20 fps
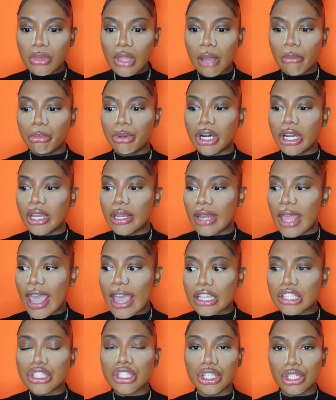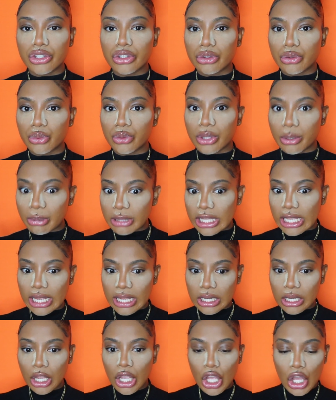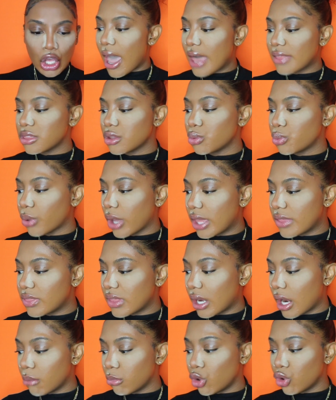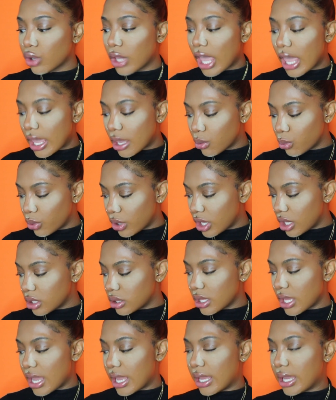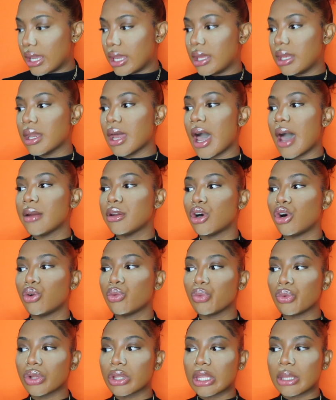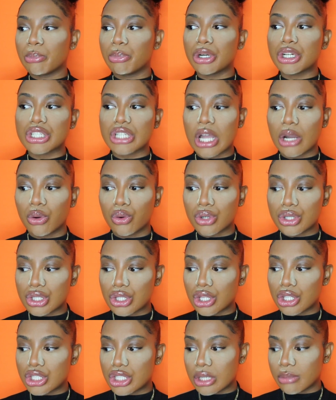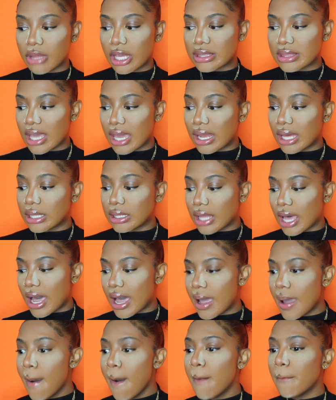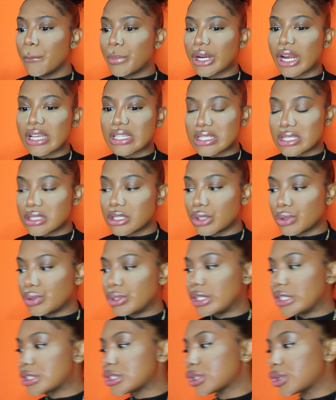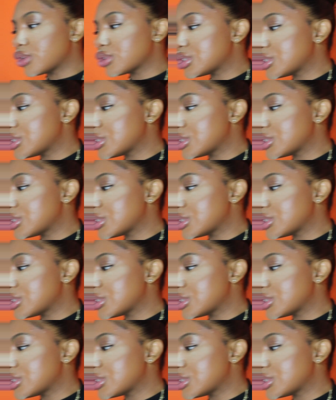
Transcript: but execute the plan at the weight that I'm okay with. And I don't really push out going to the gym like that a lot, but I still need to go